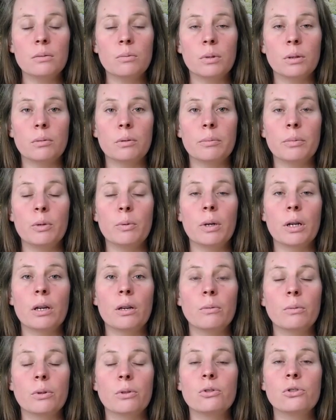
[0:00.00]
We will be working
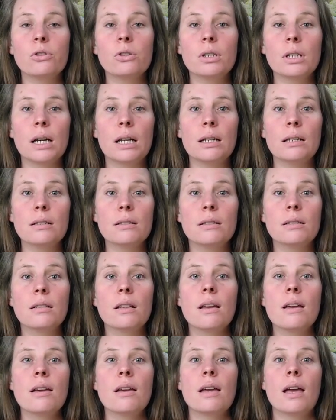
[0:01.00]
with 2 colors,
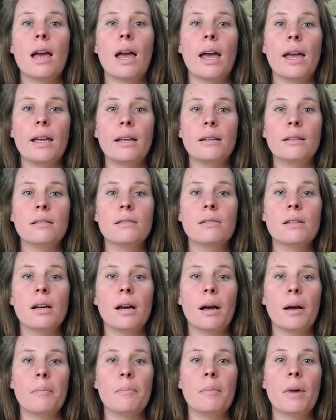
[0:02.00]
and
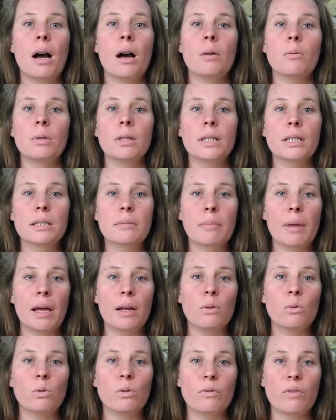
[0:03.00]
I will explain
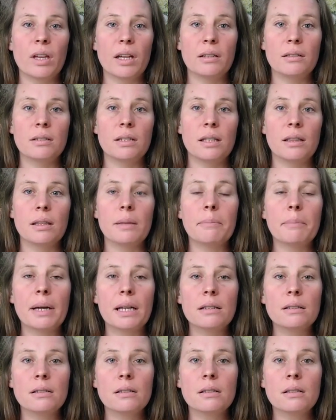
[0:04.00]
all of that in the
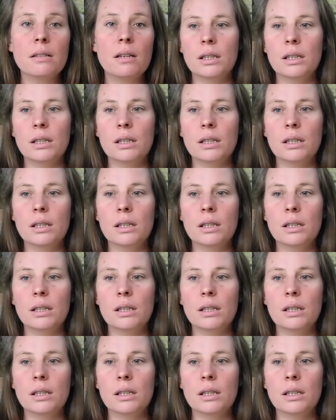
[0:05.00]
pattern.